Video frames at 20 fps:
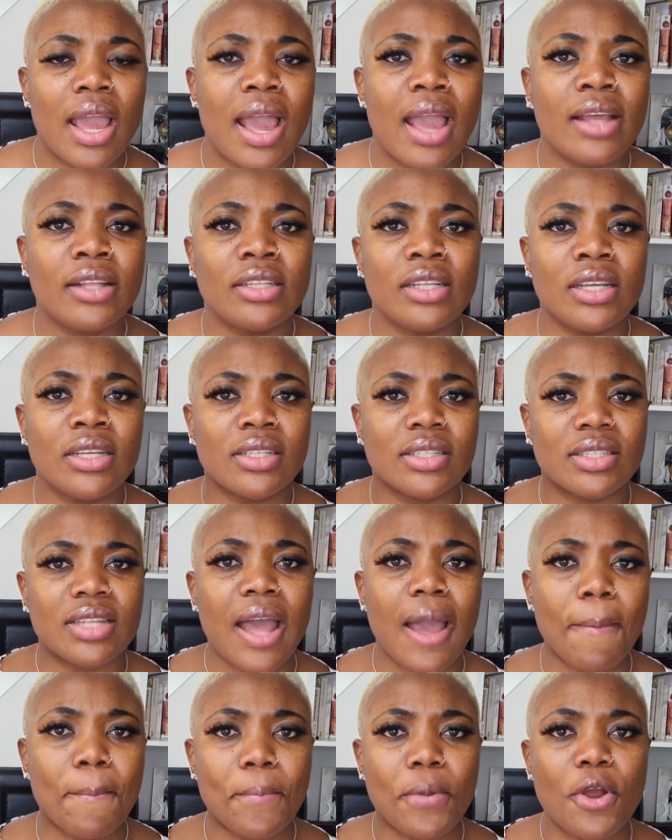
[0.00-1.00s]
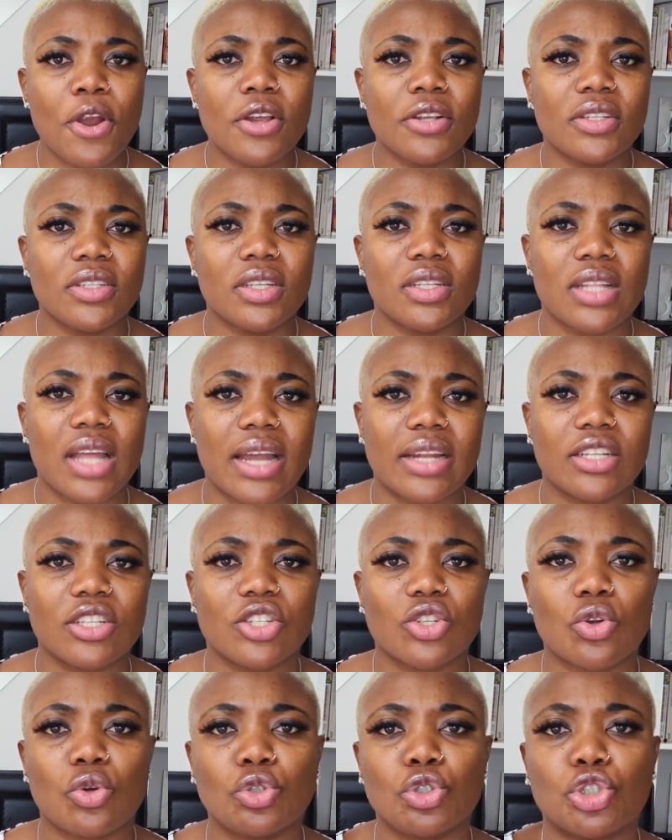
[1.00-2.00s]
And is that person that
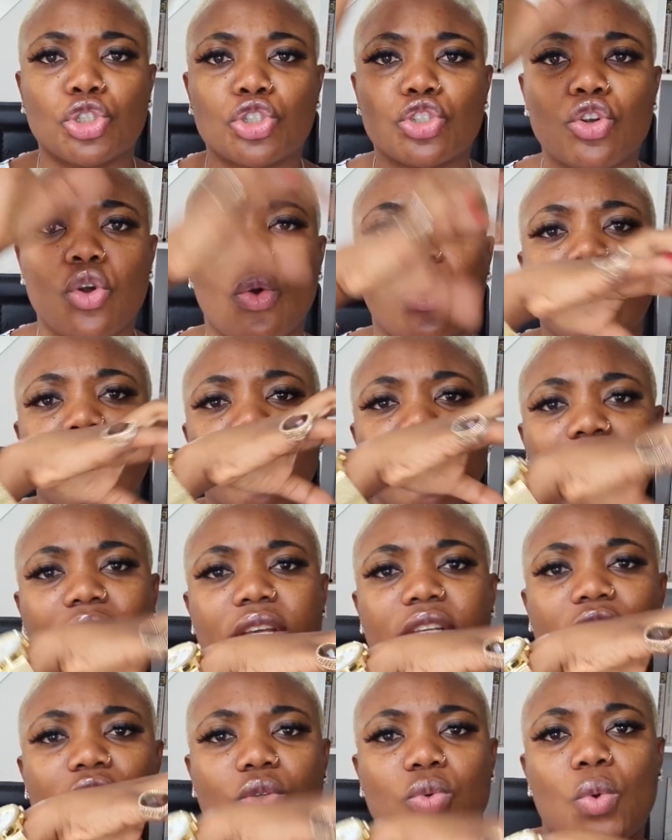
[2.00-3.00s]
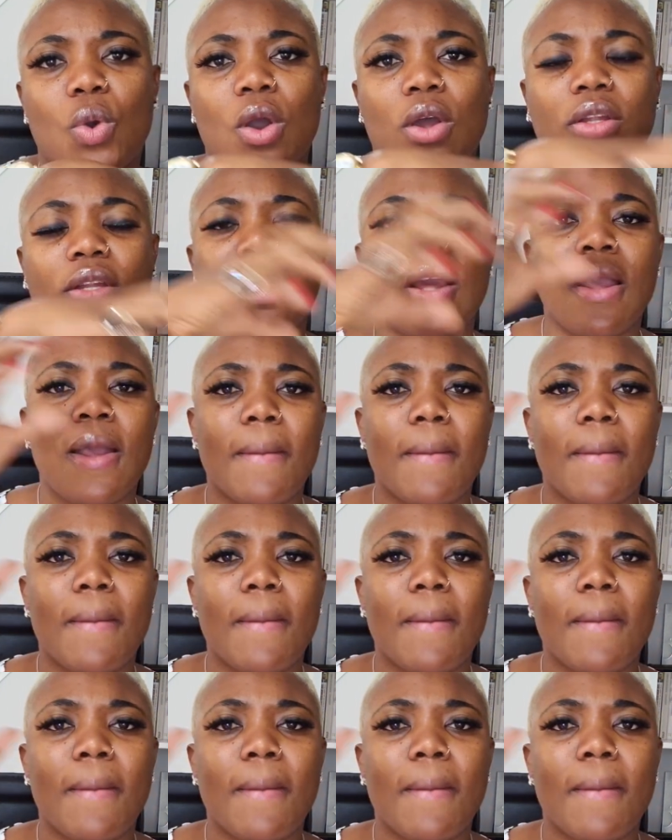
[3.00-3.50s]
is controlling this one,